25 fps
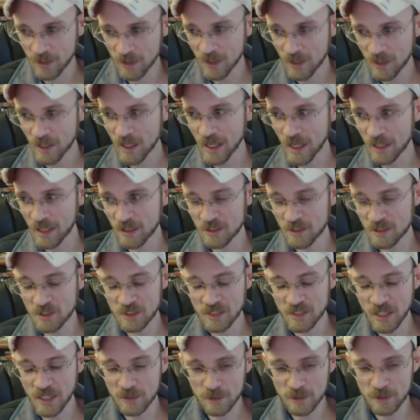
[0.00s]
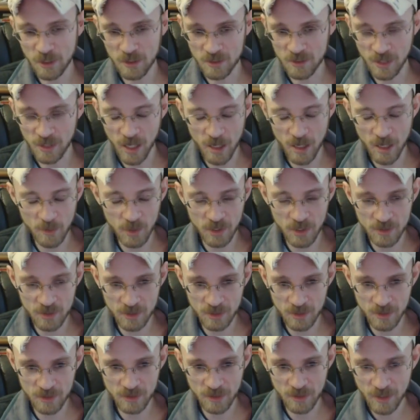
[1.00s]
And then she takes out his eye because
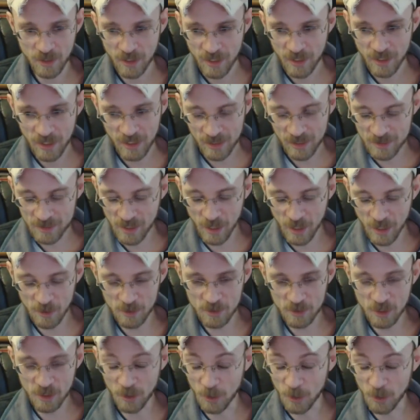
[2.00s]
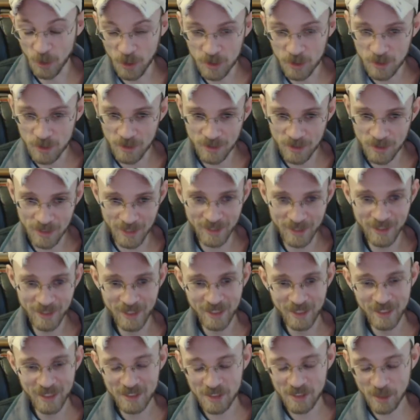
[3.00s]
he dares to look.
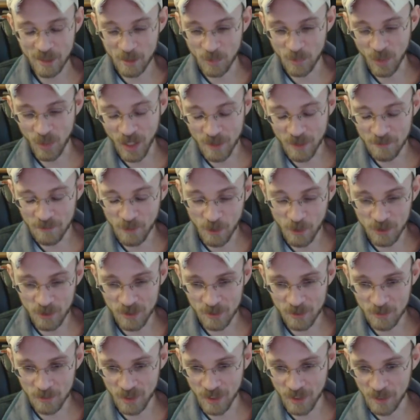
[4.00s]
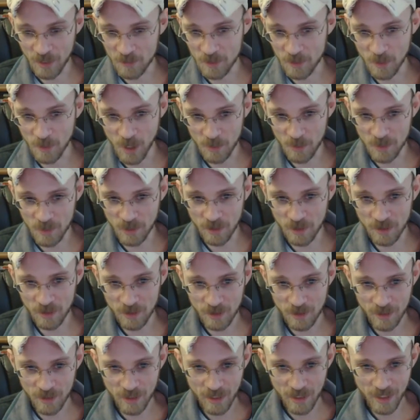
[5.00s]
She had blindfolded him and left him up there,
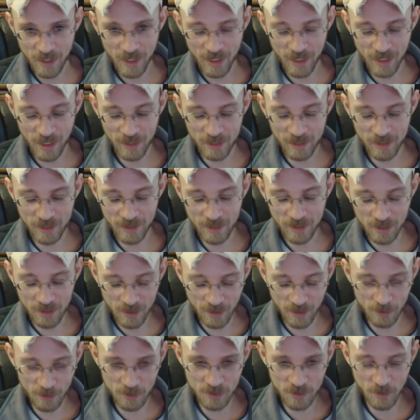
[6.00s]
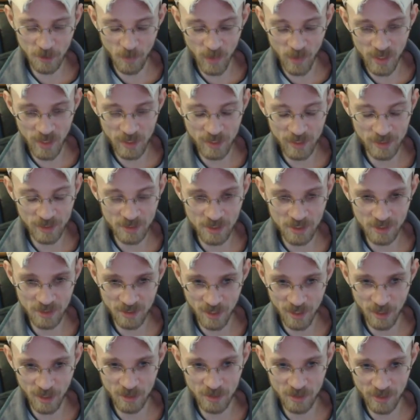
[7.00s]
and he goes to peek, and she's there
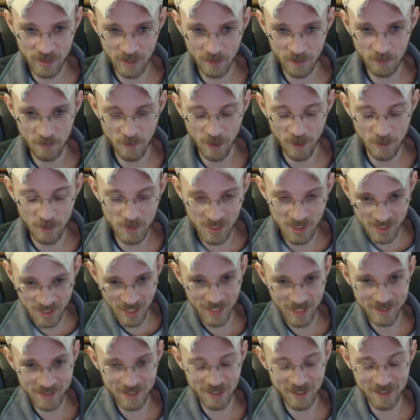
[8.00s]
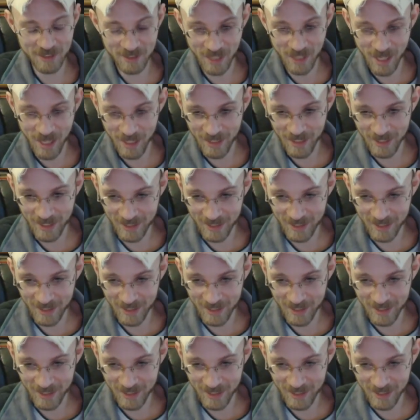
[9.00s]
sitting in front of him. She takes out his eye.